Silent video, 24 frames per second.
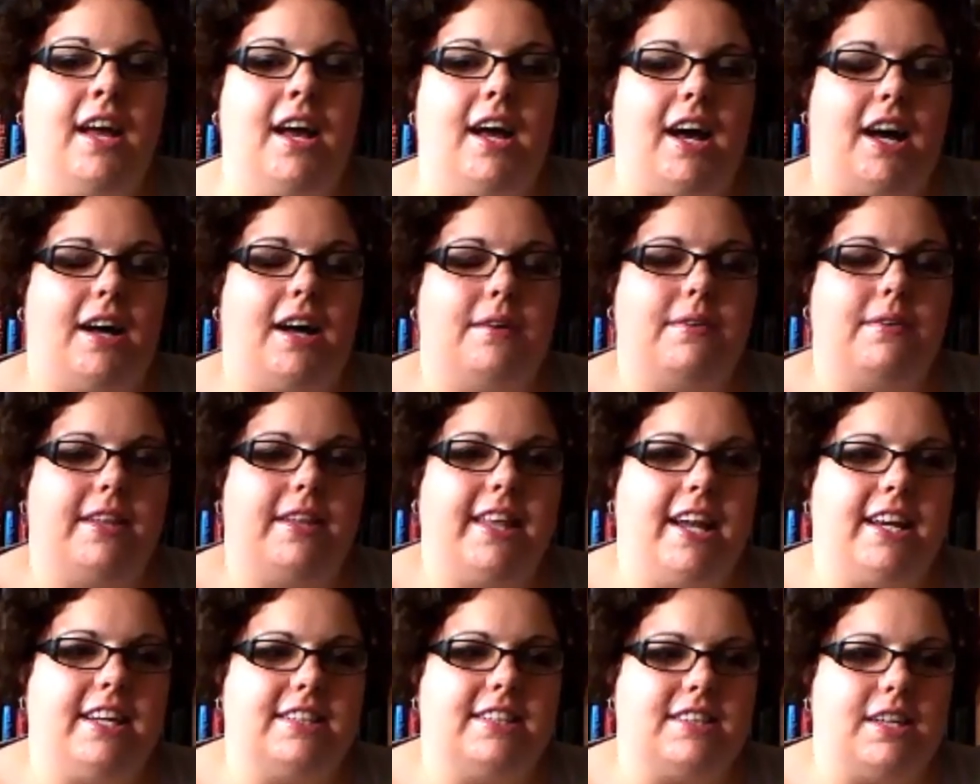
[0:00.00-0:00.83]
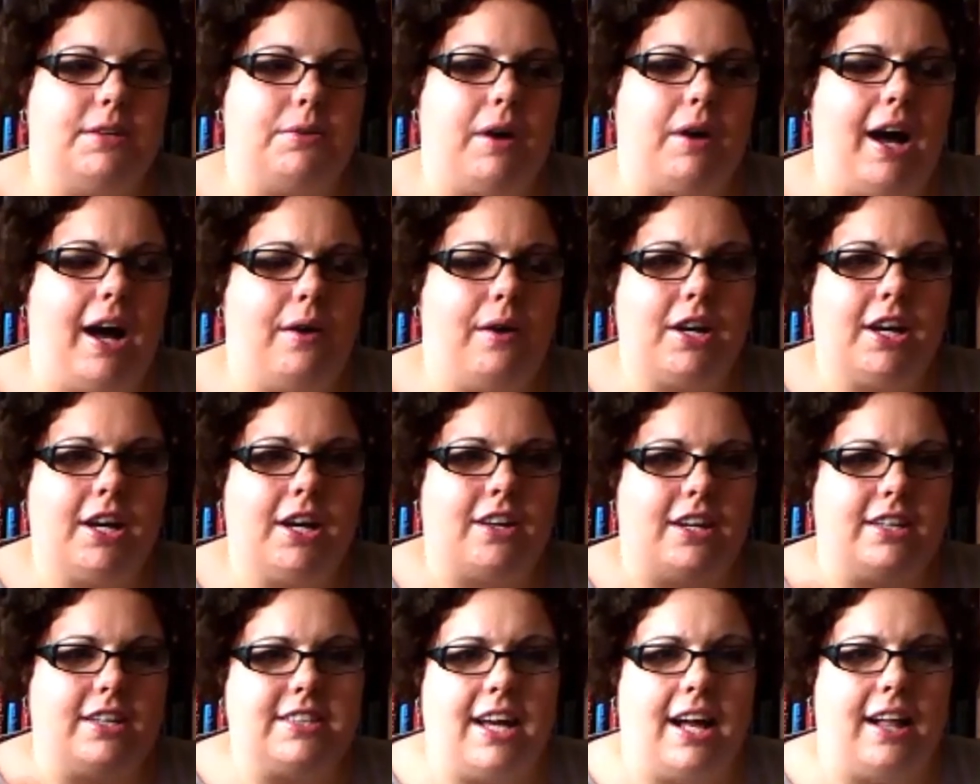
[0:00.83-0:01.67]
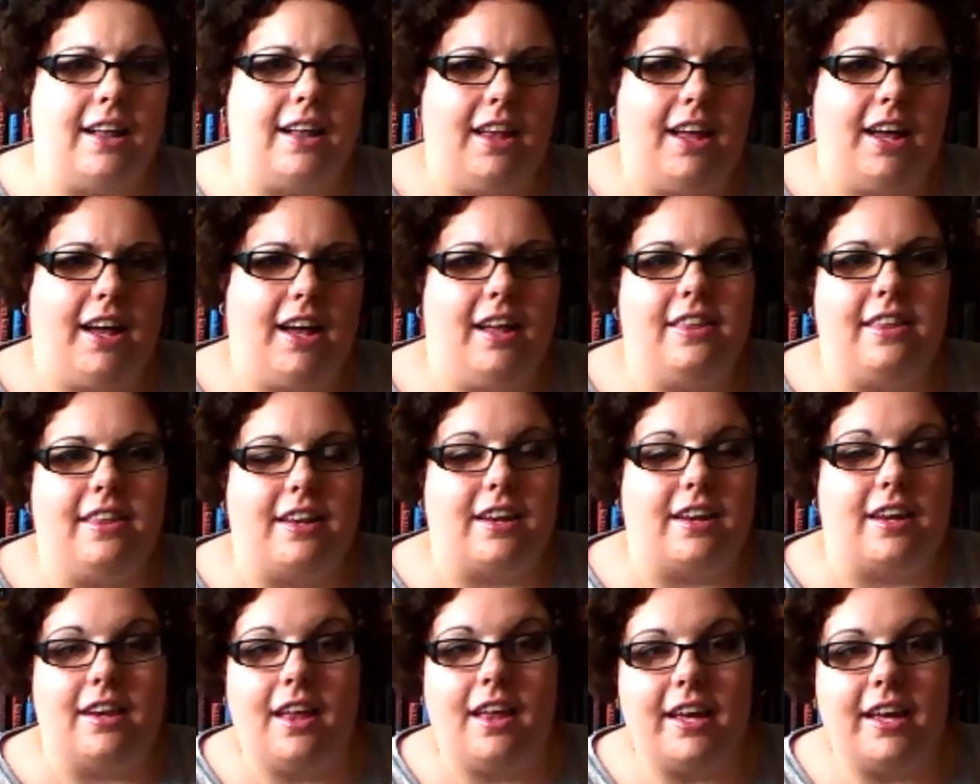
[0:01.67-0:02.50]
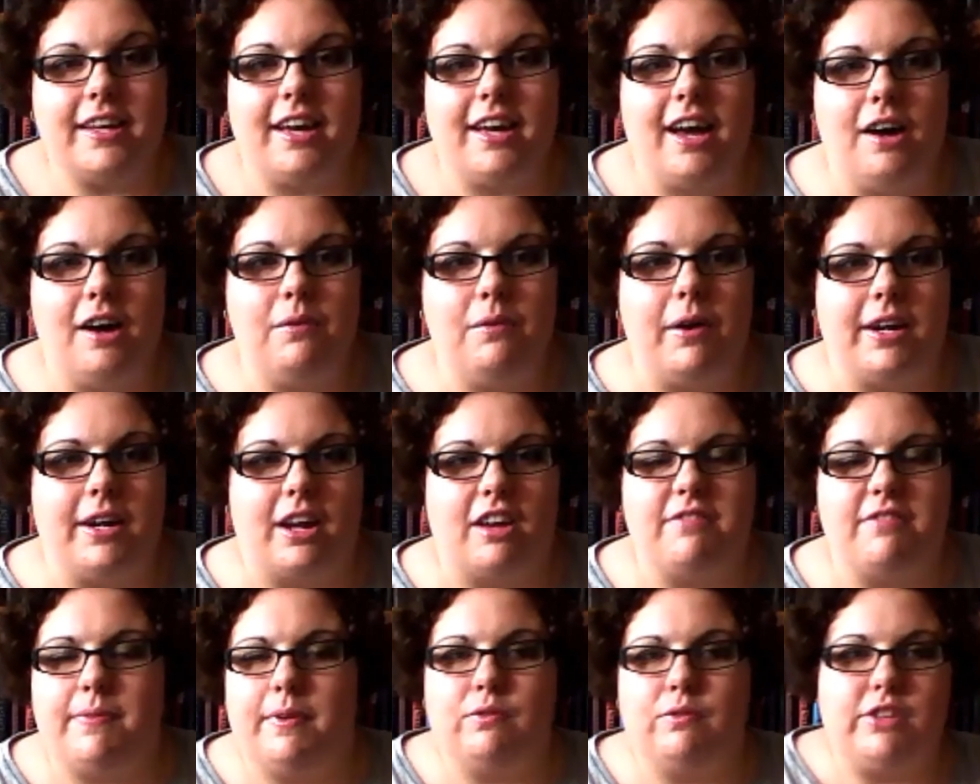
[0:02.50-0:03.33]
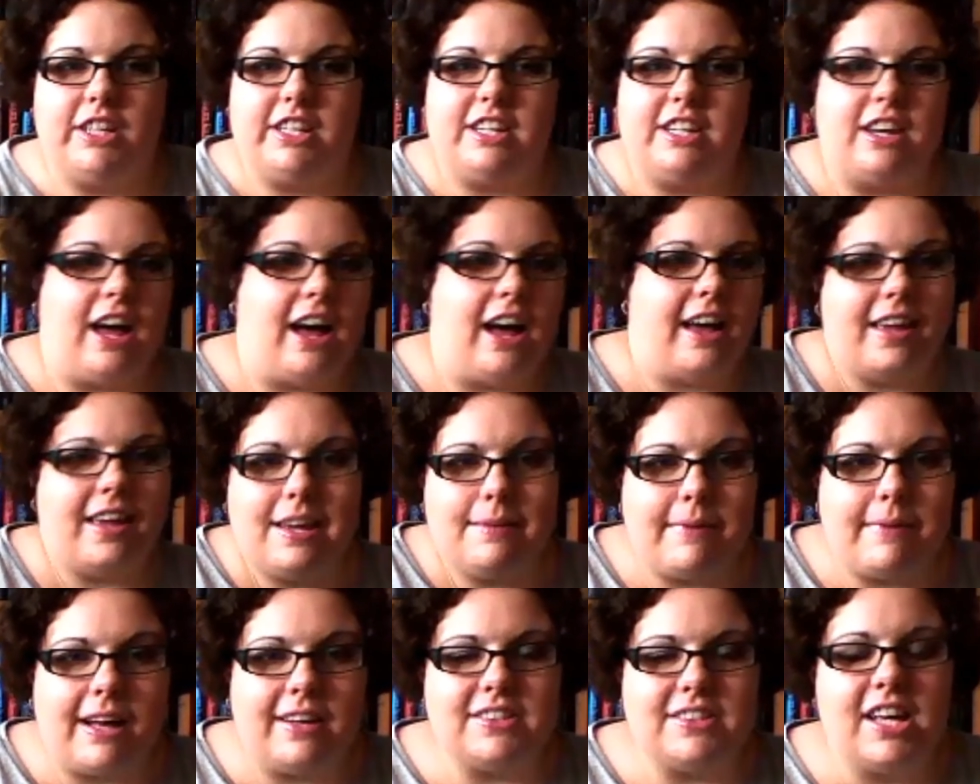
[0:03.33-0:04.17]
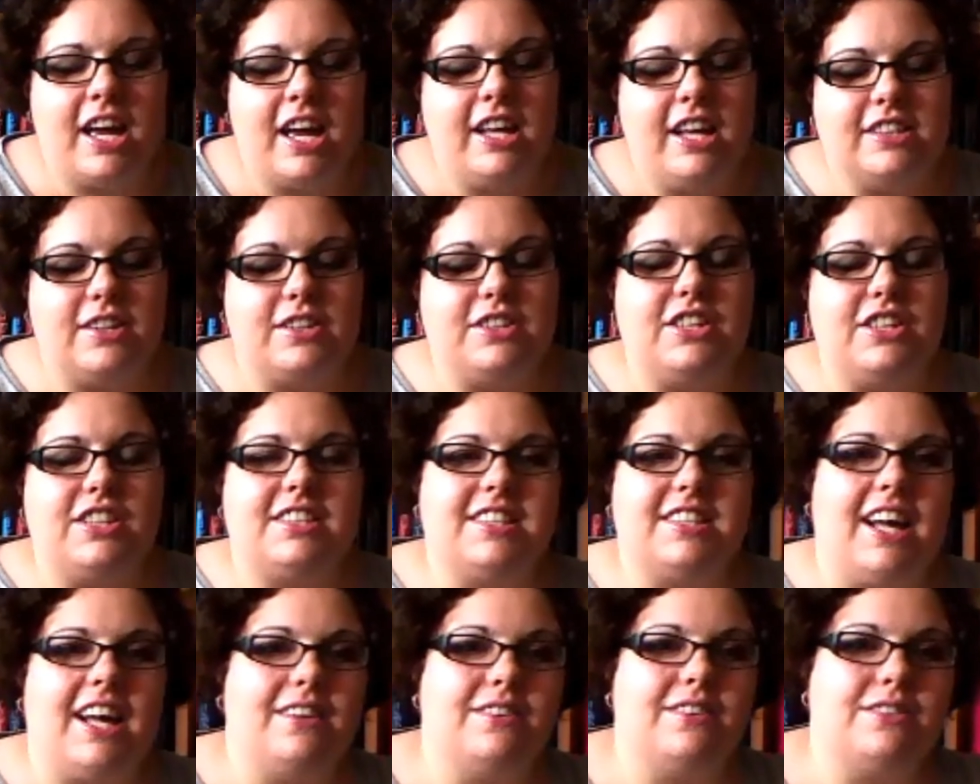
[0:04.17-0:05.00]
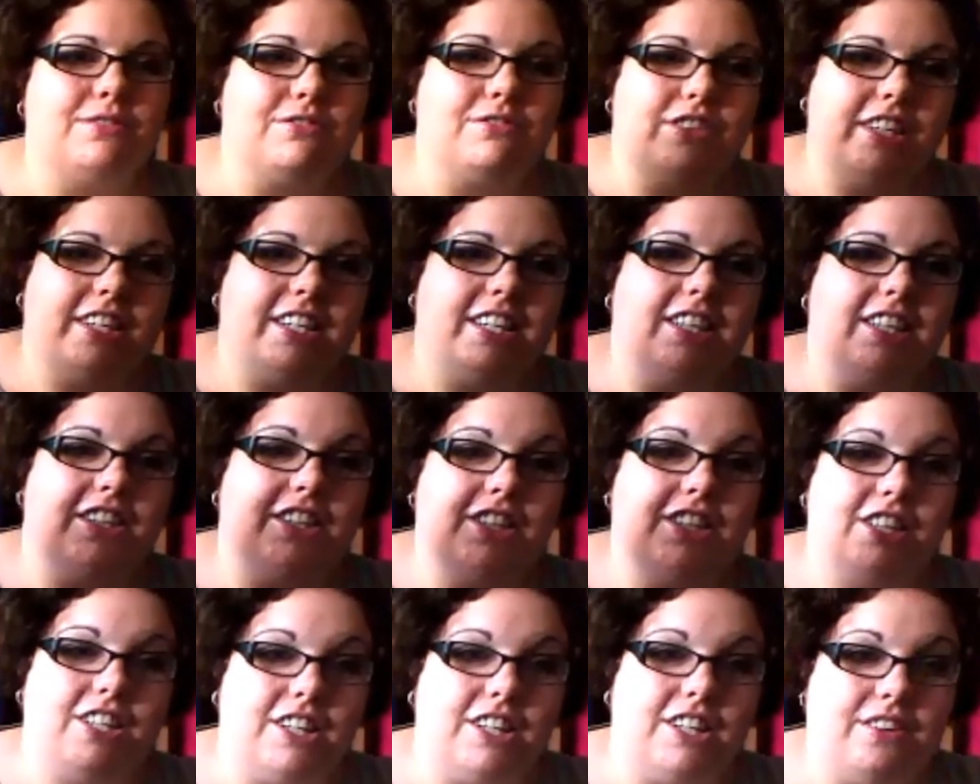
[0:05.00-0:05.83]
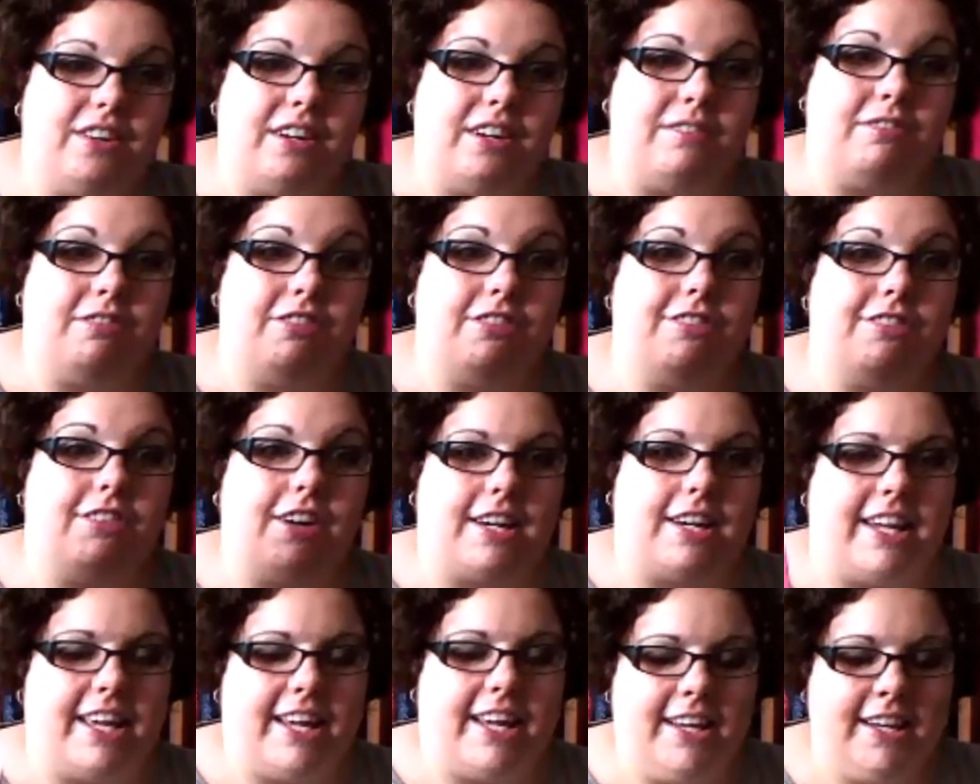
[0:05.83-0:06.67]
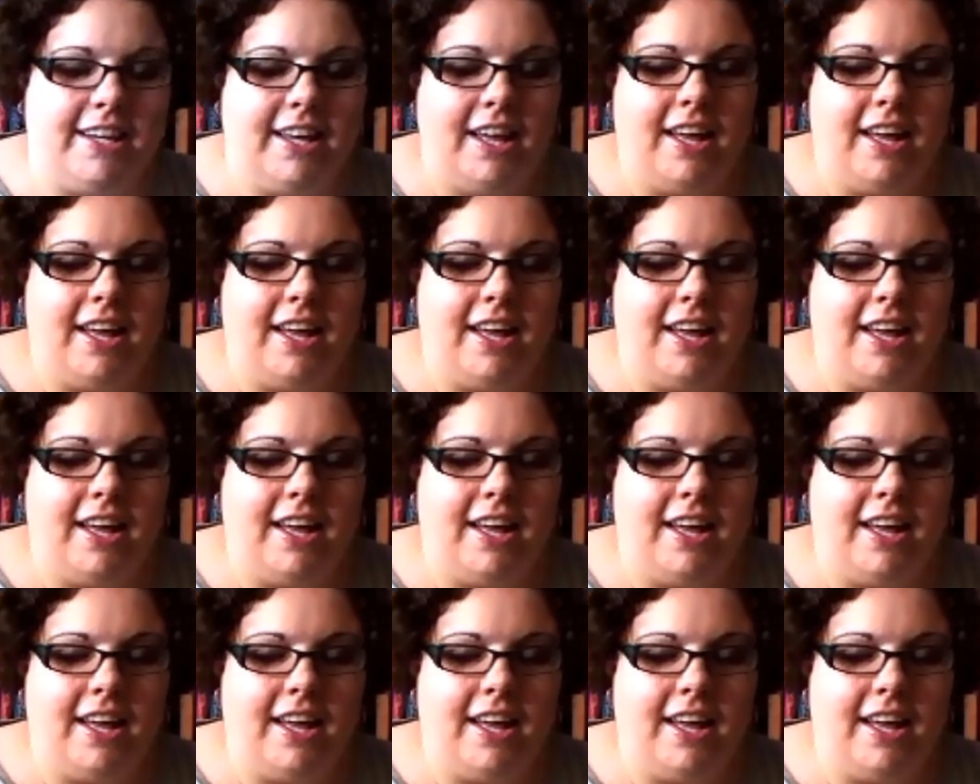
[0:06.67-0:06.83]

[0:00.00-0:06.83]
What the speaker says: And then he's like, "Well, how can I tell her that I like her when I've been reading her emails?" So it just sounds really cute and funny.